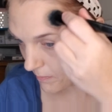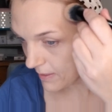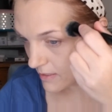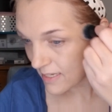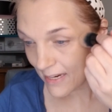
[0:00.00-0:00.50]

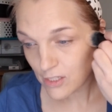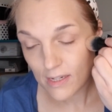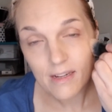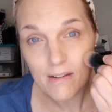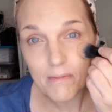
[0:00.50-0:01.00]
it's
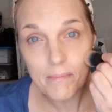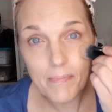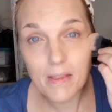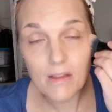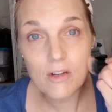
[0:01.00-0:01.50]
actually
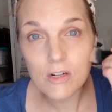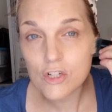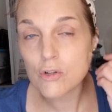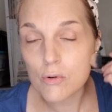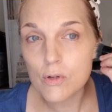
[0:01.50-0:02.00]

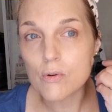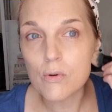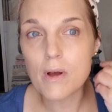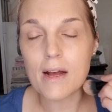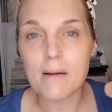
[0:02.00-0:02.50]
true,
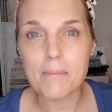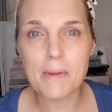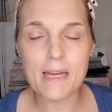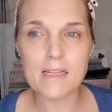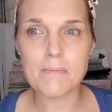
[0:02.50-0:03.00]

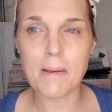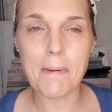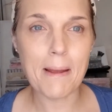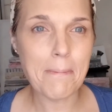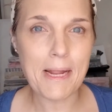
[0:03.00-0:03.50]
because my
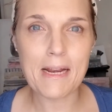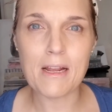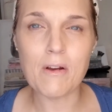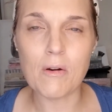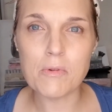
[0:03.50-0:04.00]
back pain, it
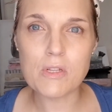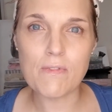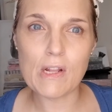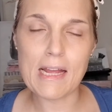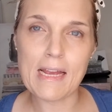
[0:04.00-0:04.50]
almost felt
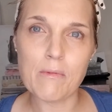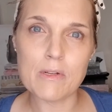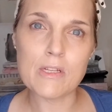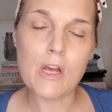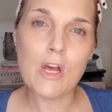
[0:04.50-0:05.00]
like it was
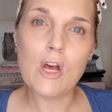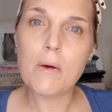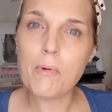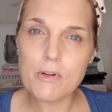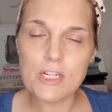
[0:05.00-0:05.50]

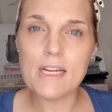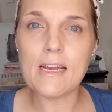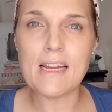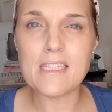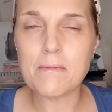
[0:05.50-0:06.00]
pushing
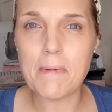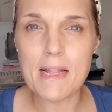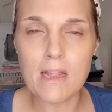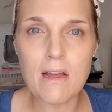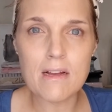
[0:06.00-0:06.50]
against my
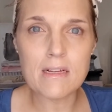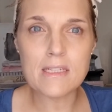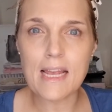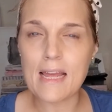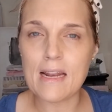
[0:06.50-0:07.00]
lungs
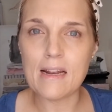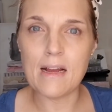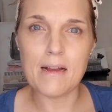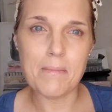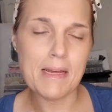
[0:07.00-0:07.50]
and
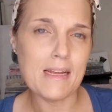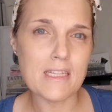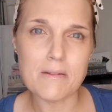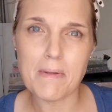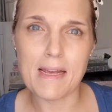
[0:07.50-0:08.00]
against
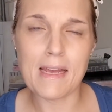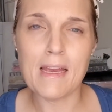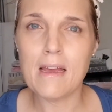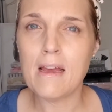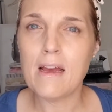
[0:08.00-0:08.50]
my
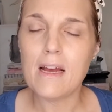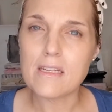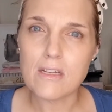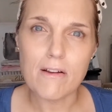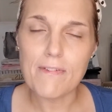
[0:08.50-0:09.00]

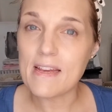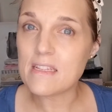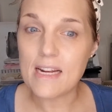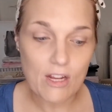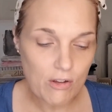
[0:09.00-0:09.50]
esophagus, and
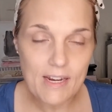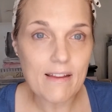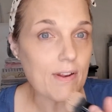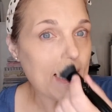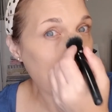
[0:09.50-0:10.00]
I couldn't
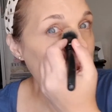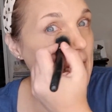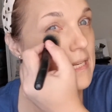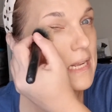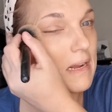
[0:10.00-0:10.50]
even eat,
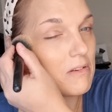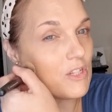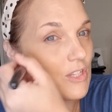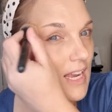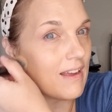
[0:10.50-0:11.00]
and I was
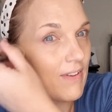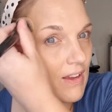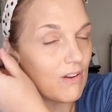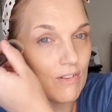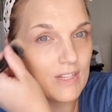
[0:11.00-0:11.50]
just having
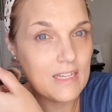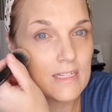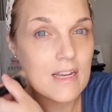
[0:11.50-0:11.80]
all these